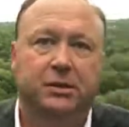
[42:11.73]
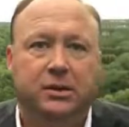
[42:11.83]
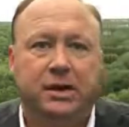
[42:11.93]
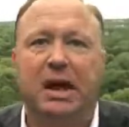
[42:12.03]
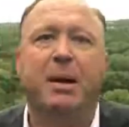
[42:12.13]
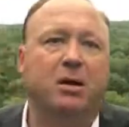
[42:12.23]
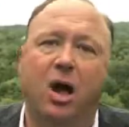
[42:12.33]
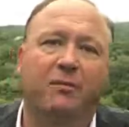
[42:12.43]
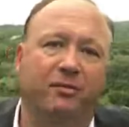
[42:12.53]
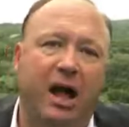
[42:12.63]
I'm not
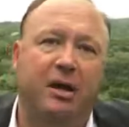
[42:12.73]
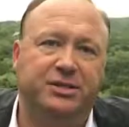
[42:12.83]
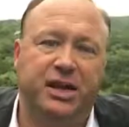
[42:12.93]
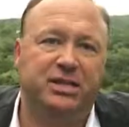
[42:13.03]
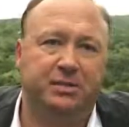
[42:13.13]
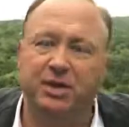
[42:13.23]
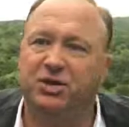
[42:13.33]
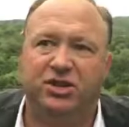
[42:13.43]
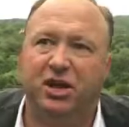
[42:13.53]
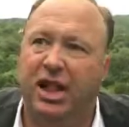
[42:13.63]
calling for violence against him. He
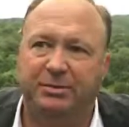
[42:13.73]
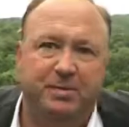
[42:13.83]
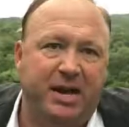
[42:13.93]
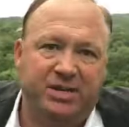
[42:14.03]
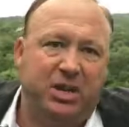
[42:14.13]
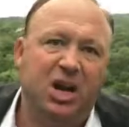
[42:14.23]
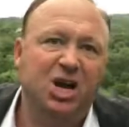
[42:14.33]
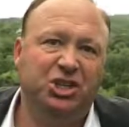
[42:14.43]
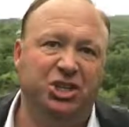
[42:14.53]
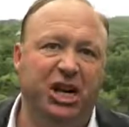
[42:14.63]
just claims about he's going to
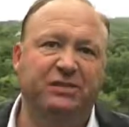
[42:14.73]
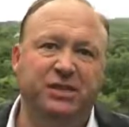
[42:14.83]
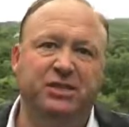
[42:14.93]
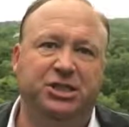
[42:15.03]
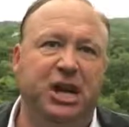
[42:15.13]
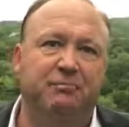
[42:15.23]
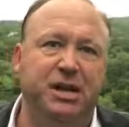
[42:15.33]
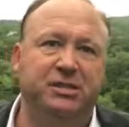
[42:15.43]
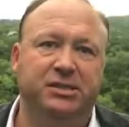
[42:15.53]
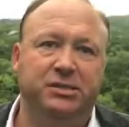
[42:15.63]
shove
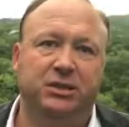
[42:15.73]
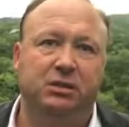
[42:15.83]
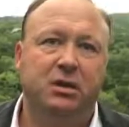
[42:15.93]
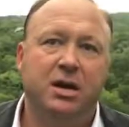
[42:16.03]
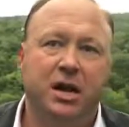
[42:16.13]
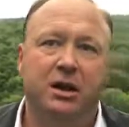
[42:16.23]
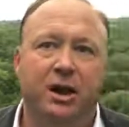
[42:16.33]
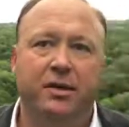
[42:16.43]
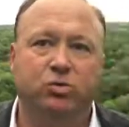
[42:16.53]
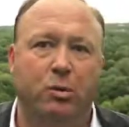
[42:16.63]
men's, in
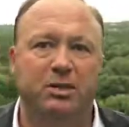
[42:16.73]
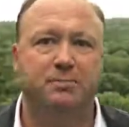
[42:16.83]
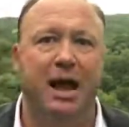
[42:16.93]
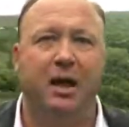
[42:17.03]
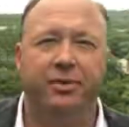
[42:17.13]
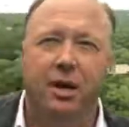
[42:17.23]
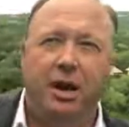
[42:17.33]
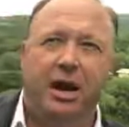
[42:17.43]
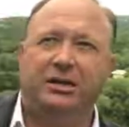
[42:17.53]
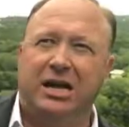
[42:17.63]
this woman's mouth.
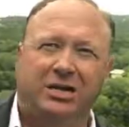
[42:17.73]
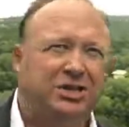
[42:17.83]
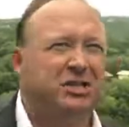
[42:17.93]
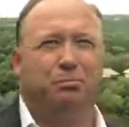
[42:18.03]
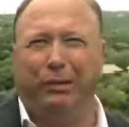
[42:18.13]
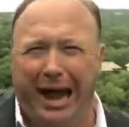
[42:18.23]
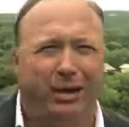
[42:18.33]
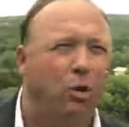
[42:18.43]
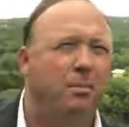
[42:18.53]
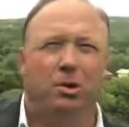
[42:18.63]
And it's not because she's a black
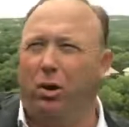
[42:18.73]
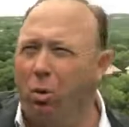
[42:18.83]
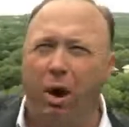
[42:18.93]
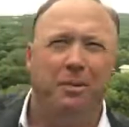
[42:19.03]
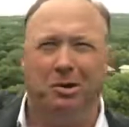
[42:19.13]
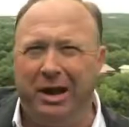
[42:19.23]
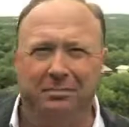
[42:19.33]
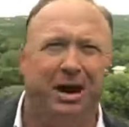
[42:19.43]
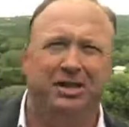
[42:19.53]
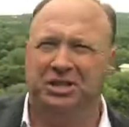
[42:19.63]
woman or a woman or
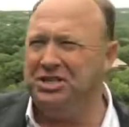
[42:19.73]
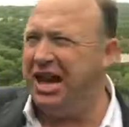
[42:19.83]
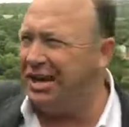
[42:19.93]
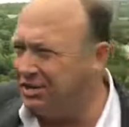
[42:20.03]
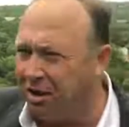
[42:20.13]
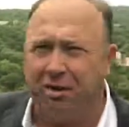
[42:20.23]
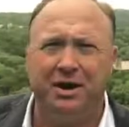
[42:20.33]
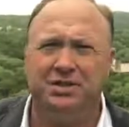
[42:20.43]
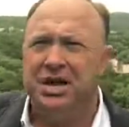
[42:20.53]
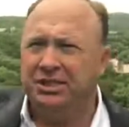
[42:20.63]
anybody. She's got
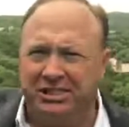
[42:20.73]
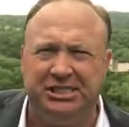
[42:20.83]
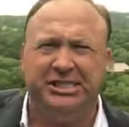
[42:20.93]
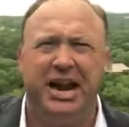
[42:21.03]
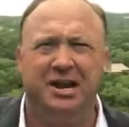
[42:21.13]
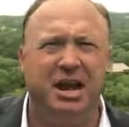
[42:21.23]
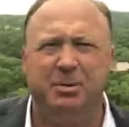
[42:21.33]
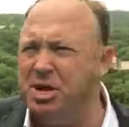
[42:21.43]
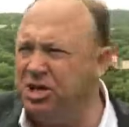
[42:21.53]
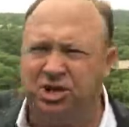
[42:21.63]
courage. She's standing up, and
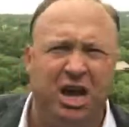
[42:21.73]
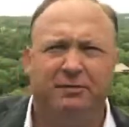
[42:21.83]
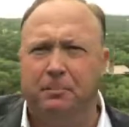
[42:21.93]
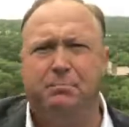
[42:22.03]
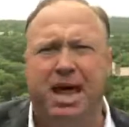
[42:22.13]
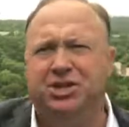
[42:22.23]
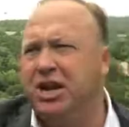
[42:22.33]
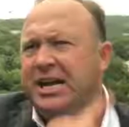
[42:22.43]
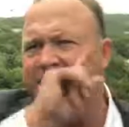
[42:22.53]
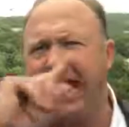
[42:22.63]
this son of a bitch
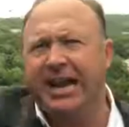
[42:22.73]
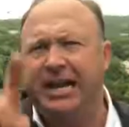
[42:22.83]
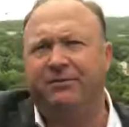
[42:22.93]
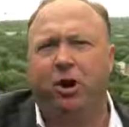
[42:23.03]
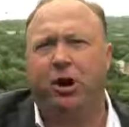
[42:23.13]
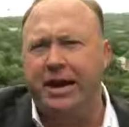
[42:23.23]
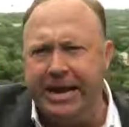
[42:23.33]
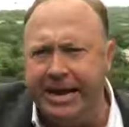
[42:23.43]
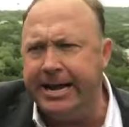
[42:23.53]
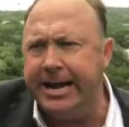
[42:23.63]
can't give her
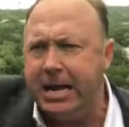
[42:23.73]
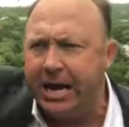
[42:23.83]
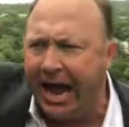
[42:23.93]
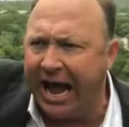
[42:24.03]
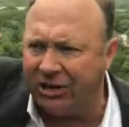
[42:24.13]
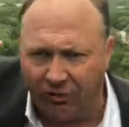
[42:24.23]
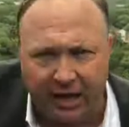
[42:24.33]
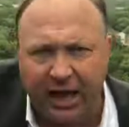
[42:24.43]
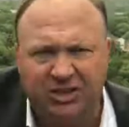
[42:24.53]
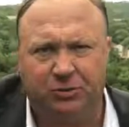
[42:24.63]
any actual
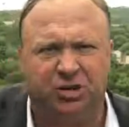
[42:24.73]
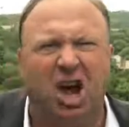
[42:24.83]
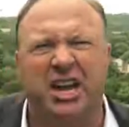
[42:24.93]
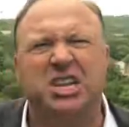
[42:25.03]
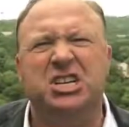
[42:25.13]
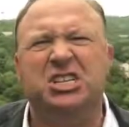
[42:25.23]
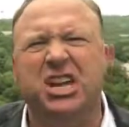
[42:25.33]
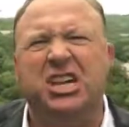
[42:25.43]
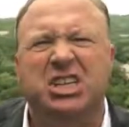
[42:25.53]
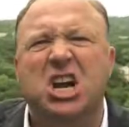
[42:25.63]
intellectual talk. He just
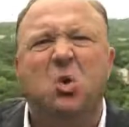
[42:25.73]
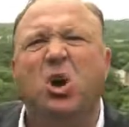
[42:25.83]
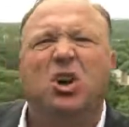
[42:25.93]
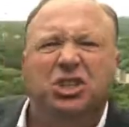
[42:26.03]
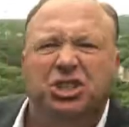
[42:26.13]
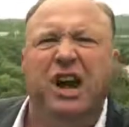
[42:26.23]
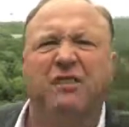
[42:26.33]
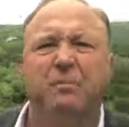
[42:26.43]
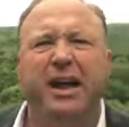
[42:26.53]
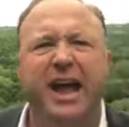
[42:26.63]
says, we're going to shove a
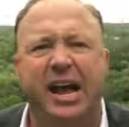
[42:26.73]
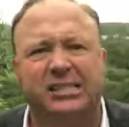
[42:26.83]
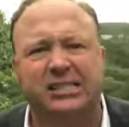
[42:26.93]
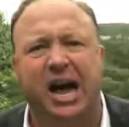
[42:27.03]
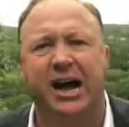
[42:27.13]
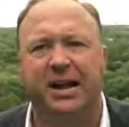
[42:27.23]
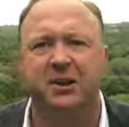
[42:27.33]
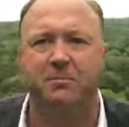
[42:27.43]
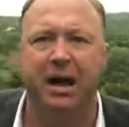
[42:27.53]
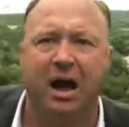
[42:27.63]
big-ass cock in
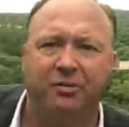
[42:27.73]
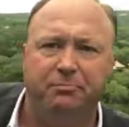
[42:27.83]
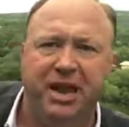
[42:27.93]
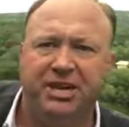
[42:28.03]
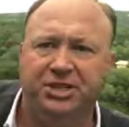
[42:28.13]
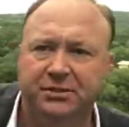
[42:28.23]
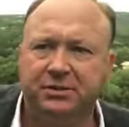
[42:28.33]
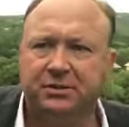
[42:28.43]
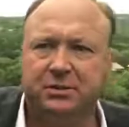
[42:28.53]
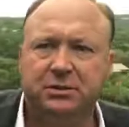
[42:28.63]
your mouth, bitch.
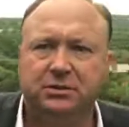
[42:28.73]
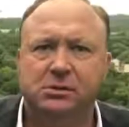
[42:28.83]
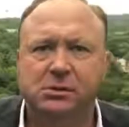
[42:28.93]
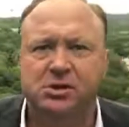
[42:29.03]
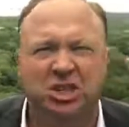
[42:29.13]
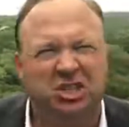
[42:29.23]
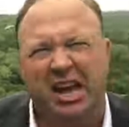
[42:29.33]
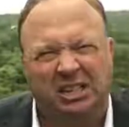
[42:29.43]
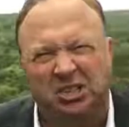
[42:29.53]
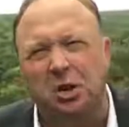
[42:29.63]
Just like
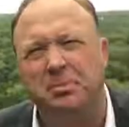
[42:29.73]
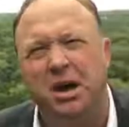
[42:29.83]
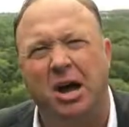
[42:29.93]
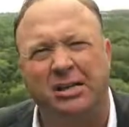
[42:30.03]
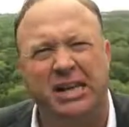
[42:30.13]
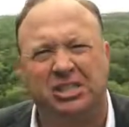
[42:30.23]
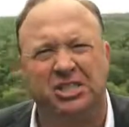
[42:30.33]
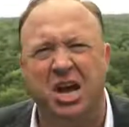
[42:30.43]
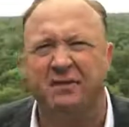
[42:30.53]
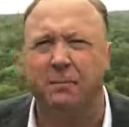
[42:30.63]
Snoop Dogg, that
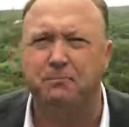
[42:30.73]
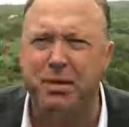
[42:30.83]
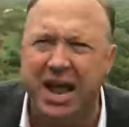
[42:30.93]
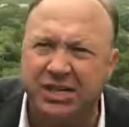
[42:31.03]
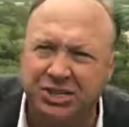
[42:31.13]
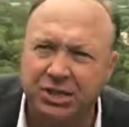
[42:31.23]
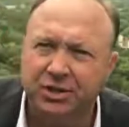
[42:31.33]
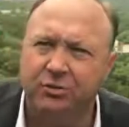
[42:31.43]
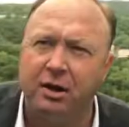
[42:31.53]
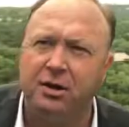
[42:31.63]
son of a bitch,
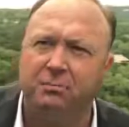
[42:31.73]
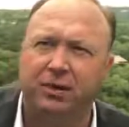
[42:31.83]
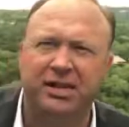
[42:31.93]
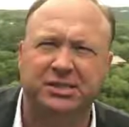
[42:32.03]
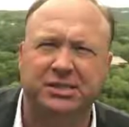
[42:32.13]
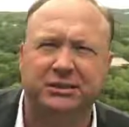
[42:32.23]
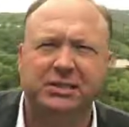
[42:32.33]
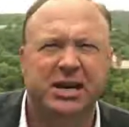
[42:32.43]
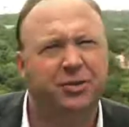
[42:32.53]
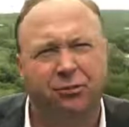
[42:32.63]
threatening the president
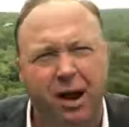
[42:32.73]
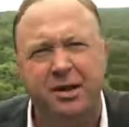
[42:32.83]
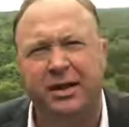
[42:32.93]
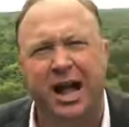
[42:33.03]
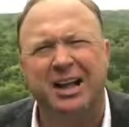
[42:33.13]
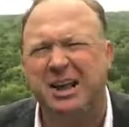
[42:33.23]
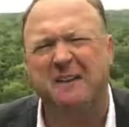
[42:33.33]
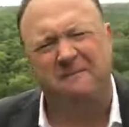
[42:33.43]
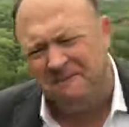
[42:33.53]
and threatening Kanye.